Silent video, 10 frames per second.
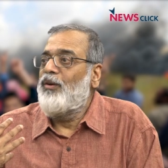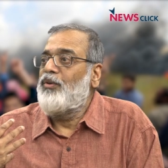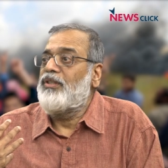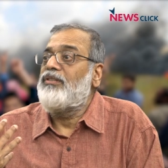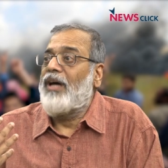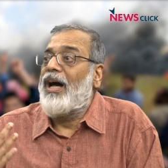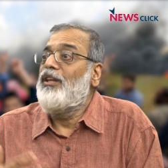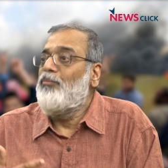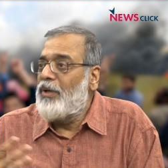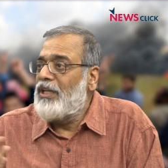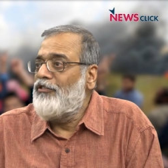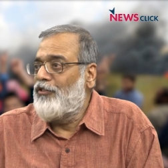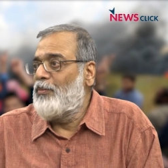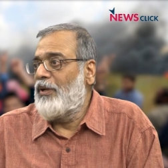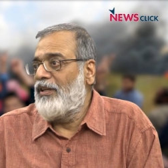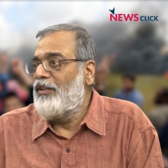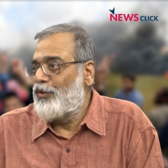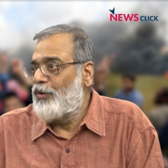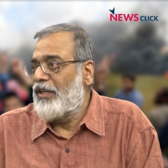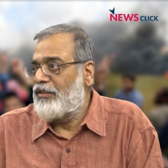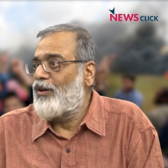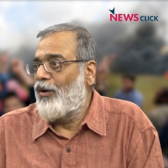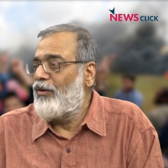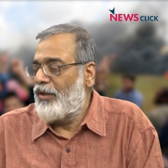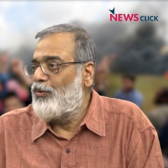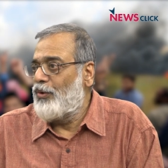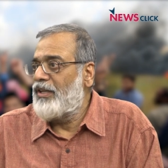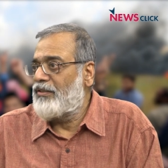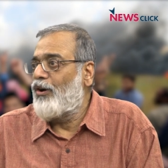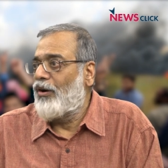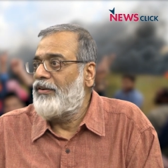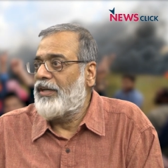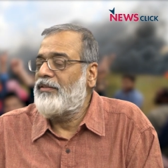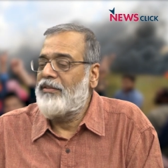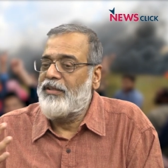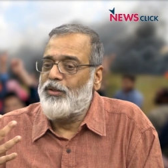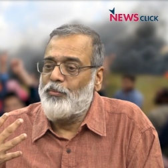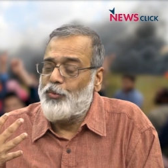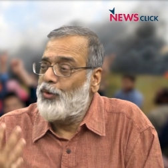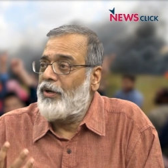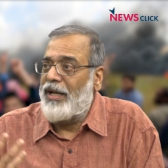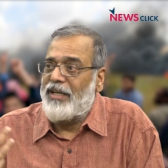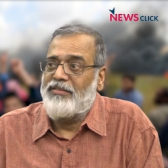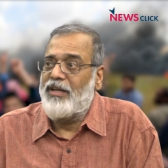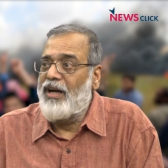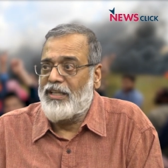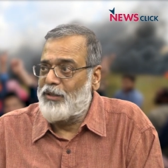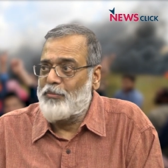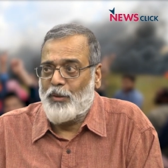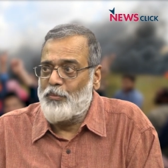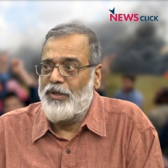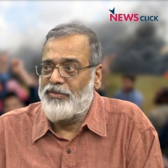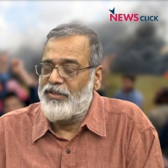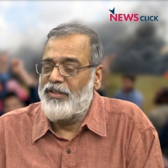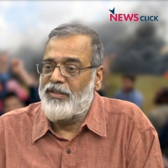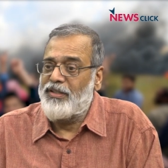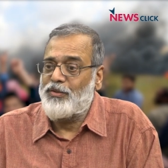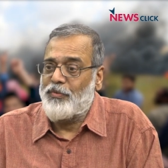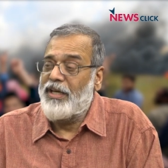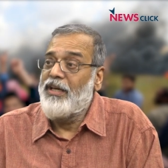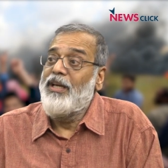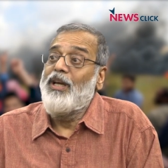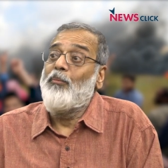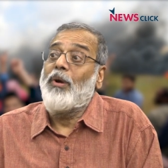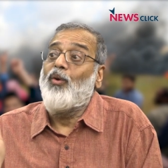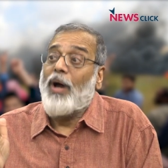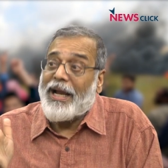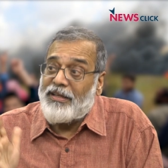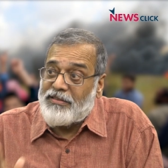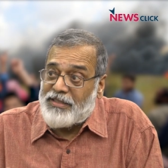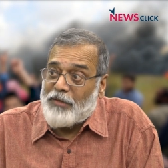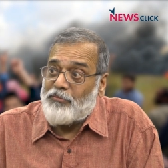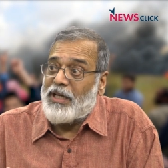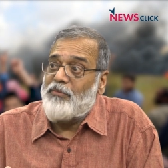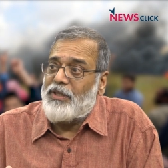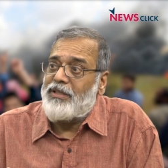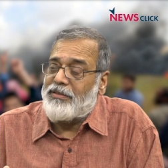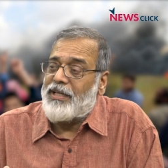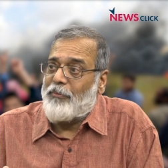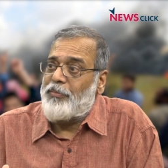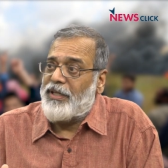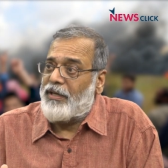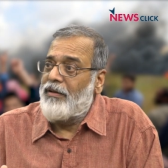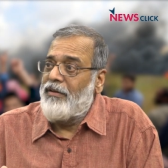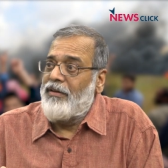which is unbelievable in today's context, that you brutalized the Gaza population in this way. But at the same time this is happening,